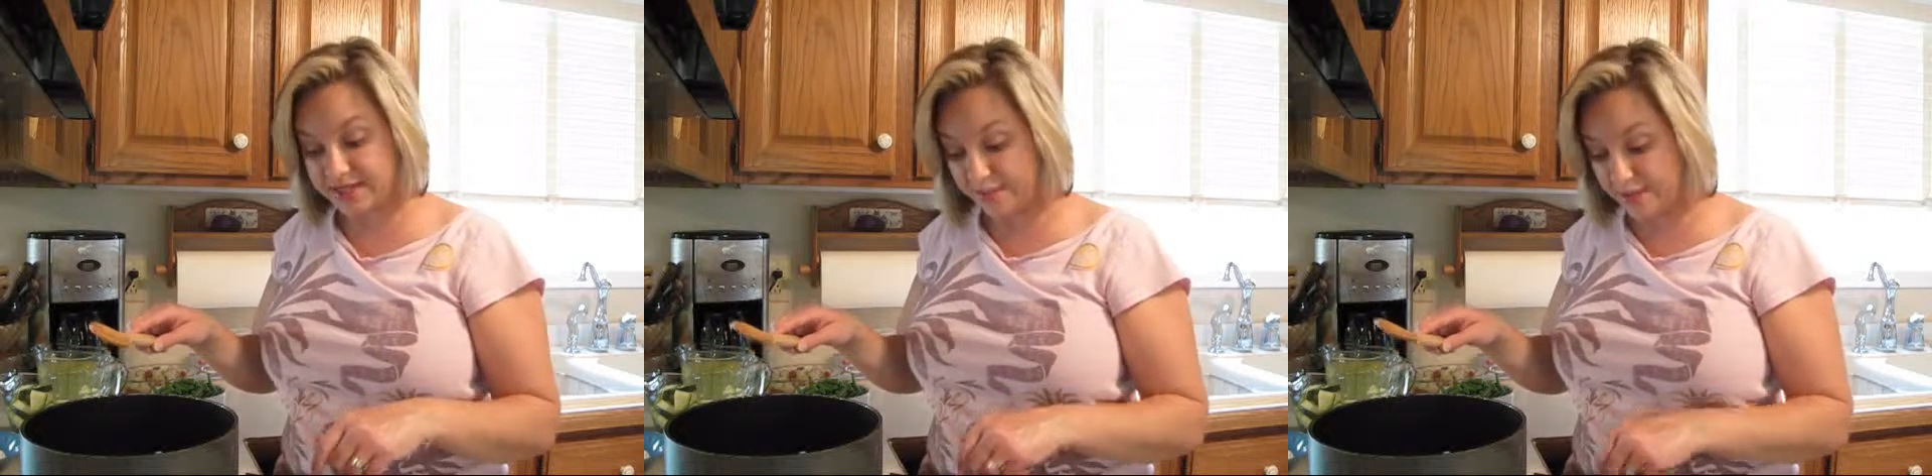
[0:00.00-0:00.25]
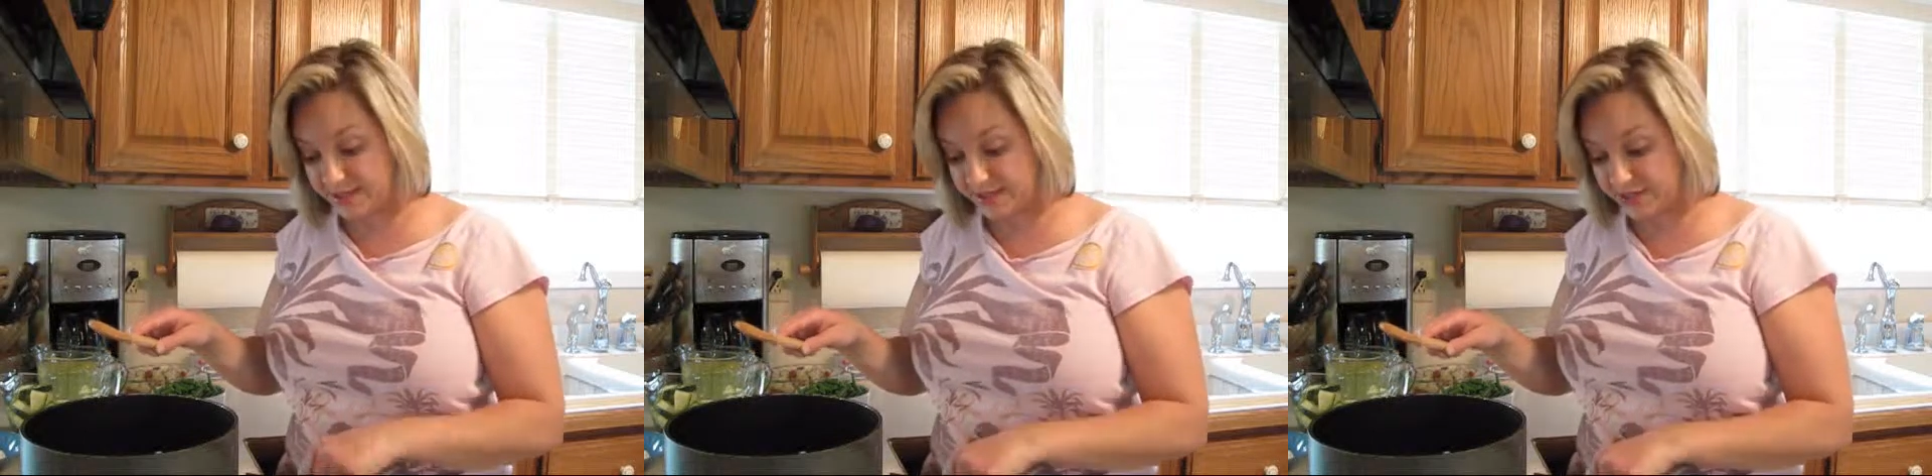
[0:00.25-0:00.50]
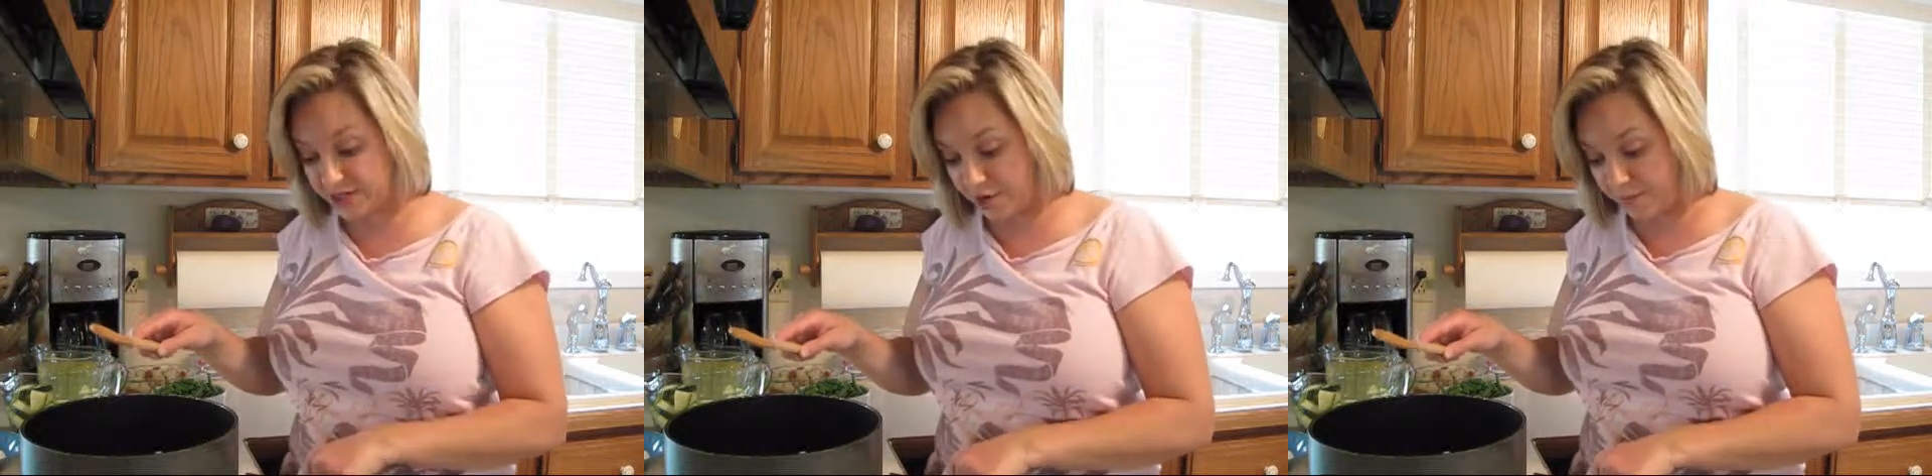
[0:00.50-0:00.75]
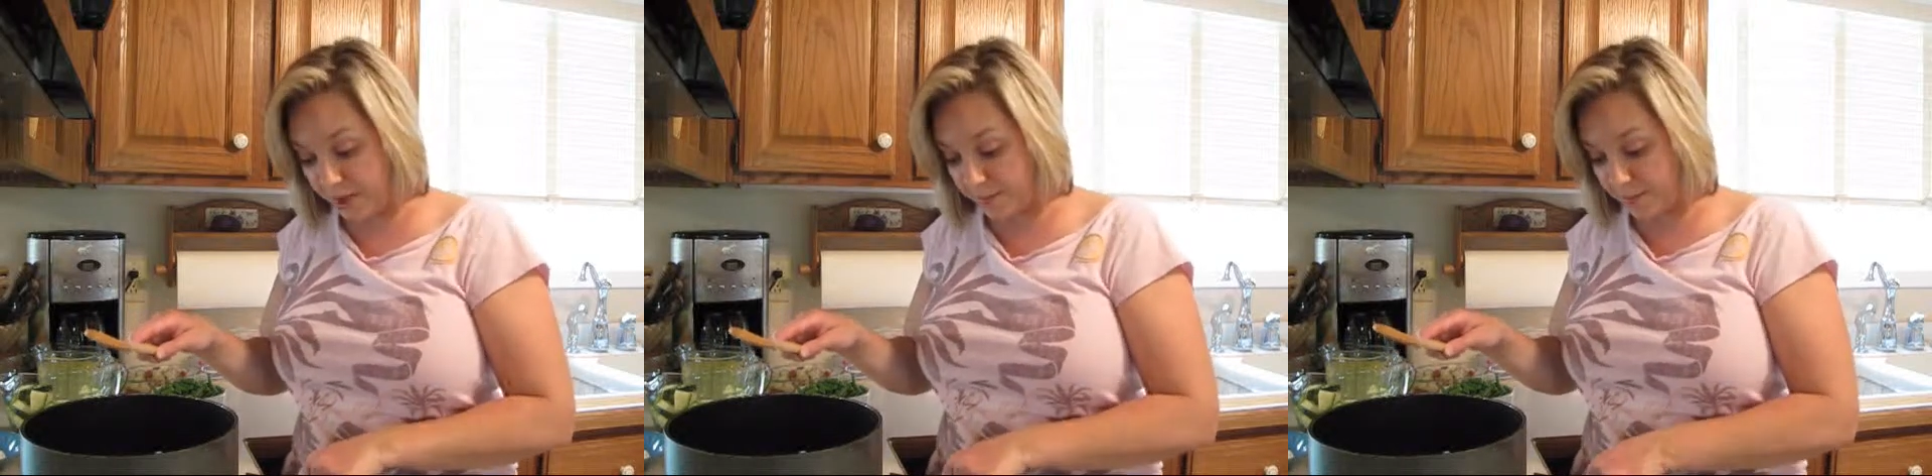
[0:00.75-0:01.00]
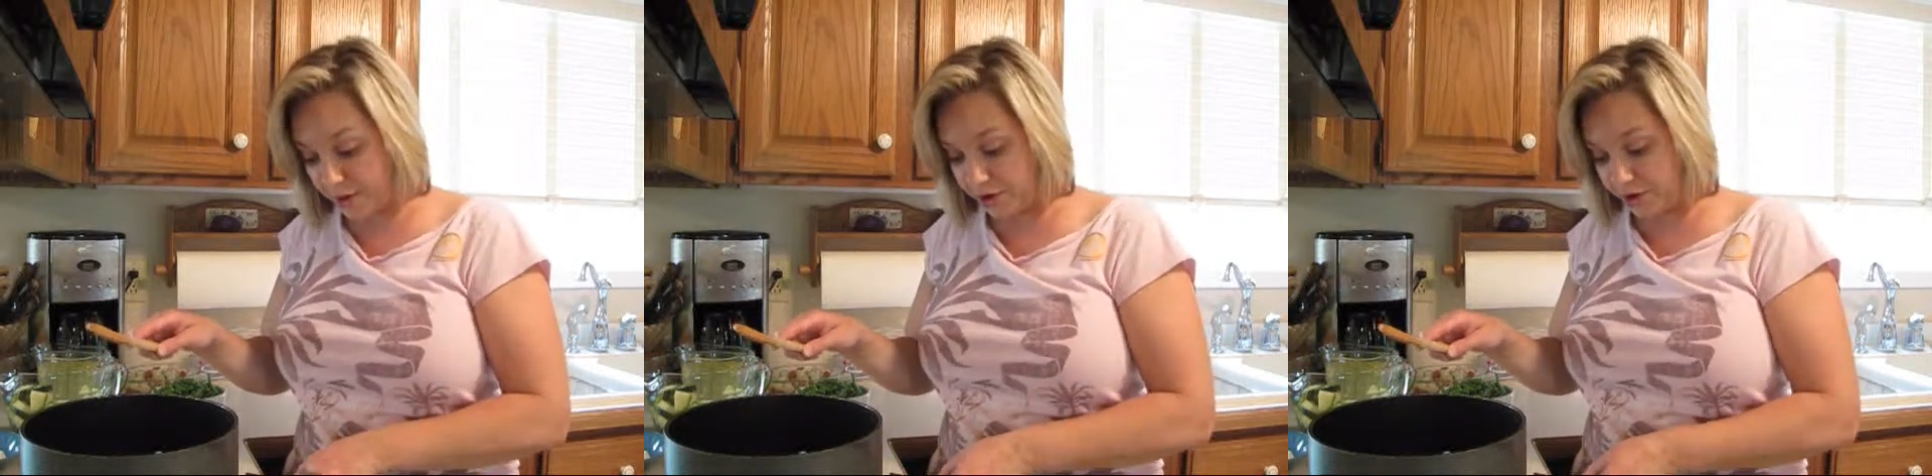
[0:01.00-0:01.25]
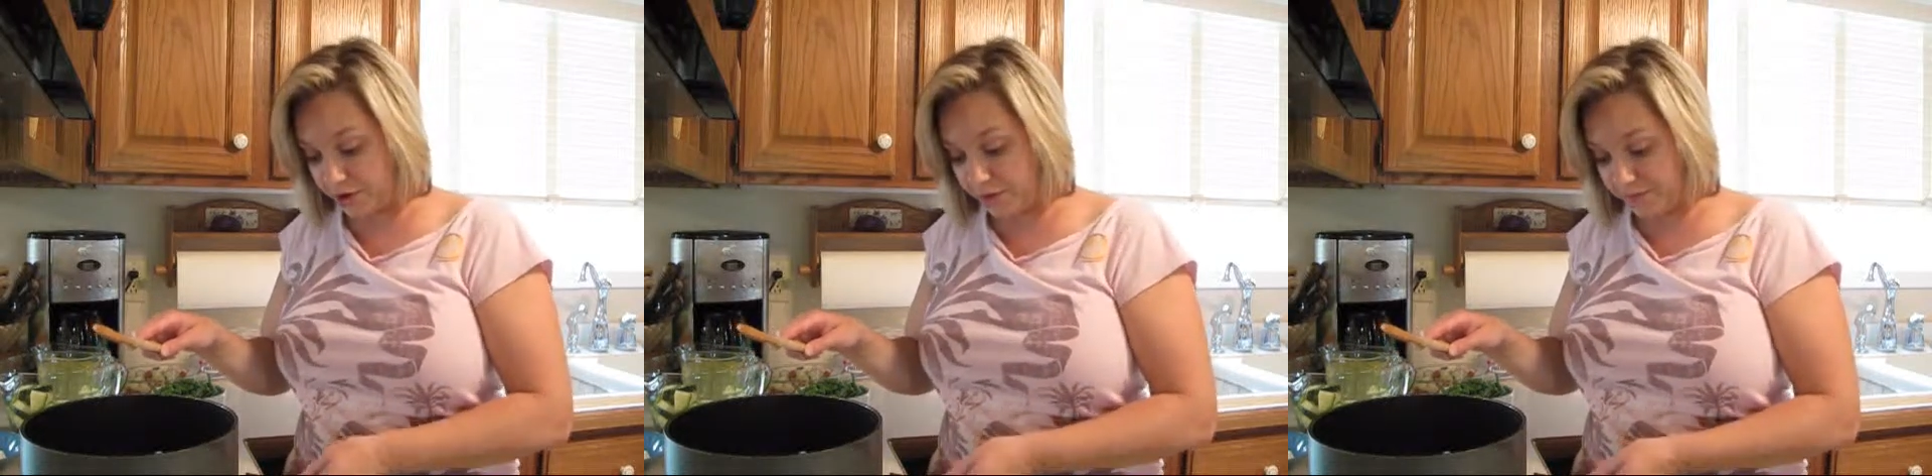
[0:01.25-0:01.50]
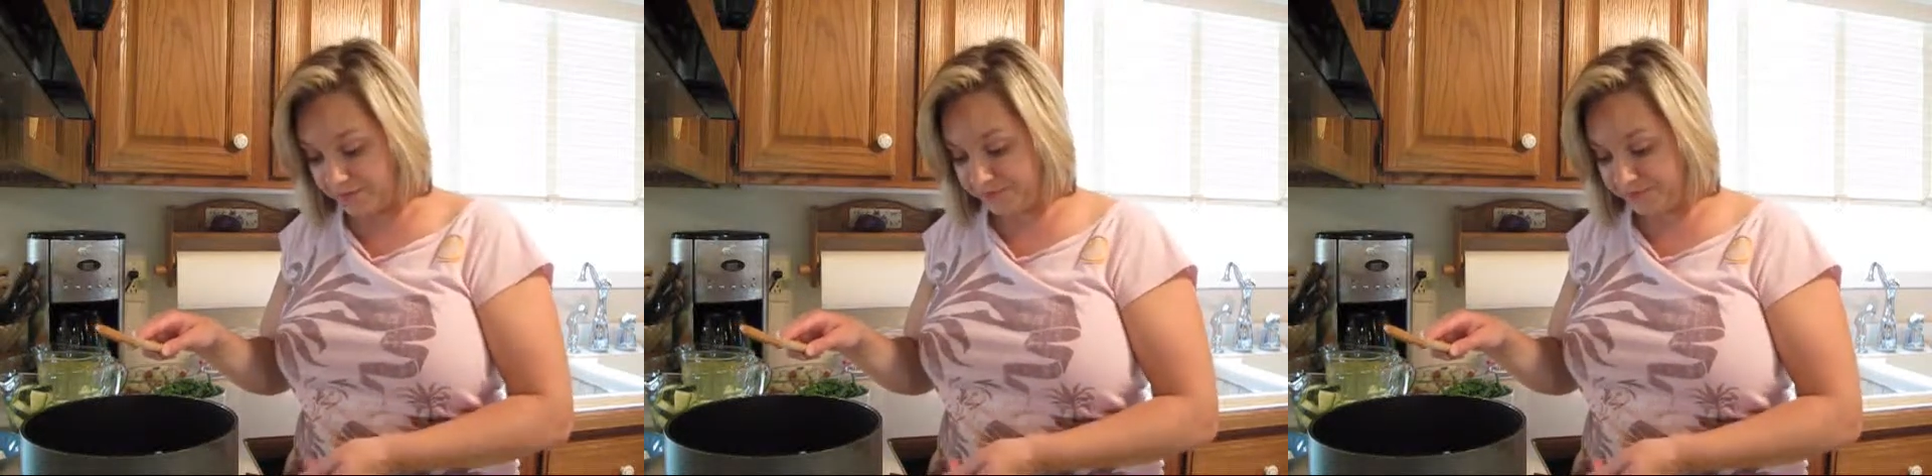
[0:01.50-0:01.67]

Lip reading: I'm going to start my burner